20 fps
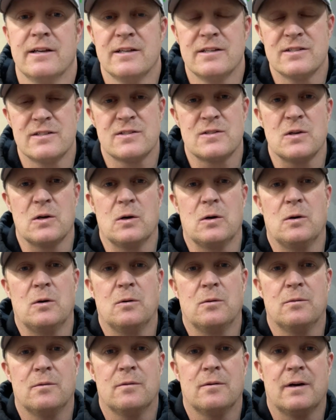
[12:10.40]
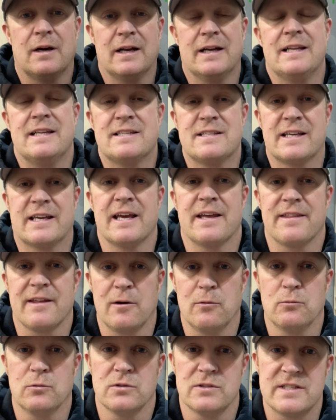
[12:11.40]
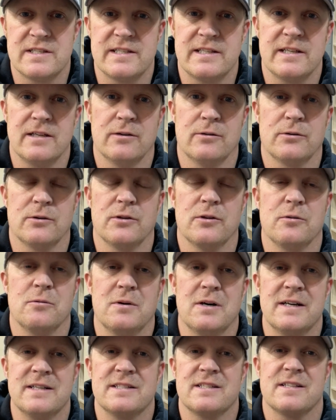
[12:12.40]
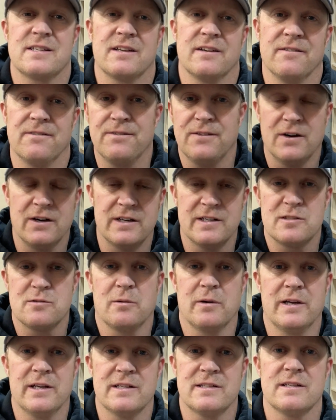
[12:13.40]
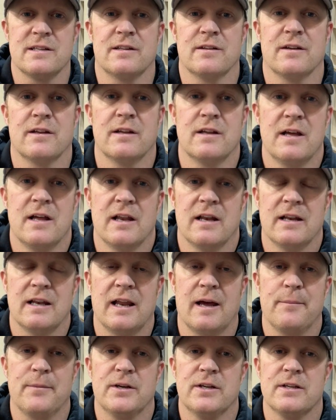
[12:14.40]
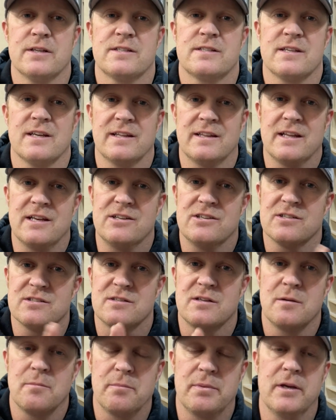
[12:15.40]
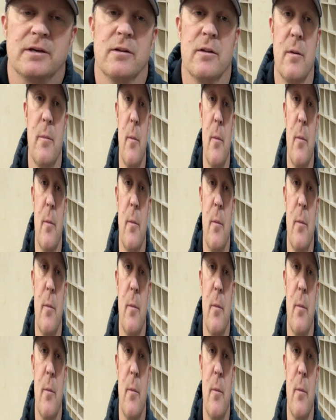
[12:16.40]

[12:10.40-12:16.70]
so I need to get that wood sealed, otherwise it's going to find its way into the laminates and then just peel them